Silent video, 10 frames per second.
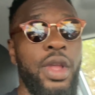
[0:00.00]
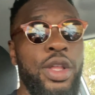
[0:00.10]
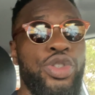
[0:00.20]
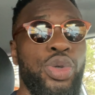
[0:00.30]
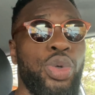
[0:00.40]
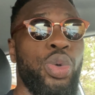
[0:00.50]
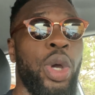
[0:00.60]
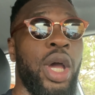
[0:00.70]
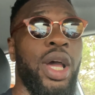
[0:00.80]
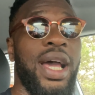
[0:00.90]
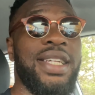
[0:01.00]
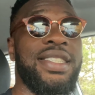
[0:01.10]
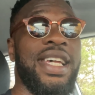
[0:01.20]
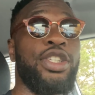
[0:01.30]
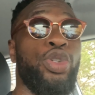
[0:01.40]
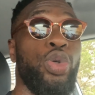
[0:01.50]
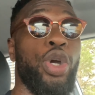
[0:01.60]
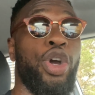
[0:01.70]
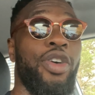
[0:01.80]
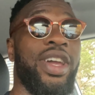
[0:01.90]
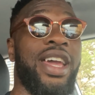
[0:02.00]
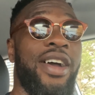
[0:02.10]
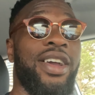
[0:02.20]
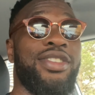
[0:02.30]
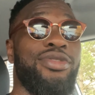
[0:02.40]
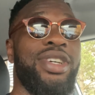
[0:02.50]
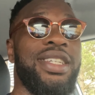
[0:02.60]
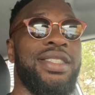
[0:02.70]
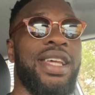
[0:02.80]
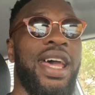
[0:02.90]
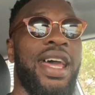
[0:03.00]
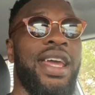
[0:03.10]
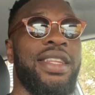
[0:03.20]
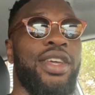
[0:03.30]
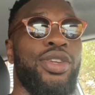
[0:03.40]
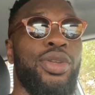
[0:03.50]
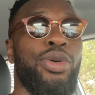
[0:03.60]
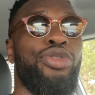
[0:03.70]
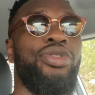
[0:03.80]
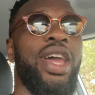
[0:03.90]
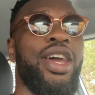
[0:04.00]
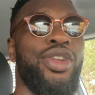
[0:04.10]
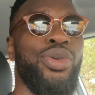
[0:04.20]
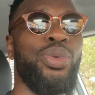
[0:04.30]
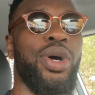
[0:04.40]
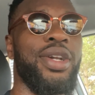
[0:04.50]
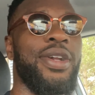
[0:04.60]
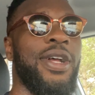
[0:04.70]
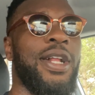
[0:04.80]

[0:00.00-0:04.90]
to assess who your current character is and create a new one.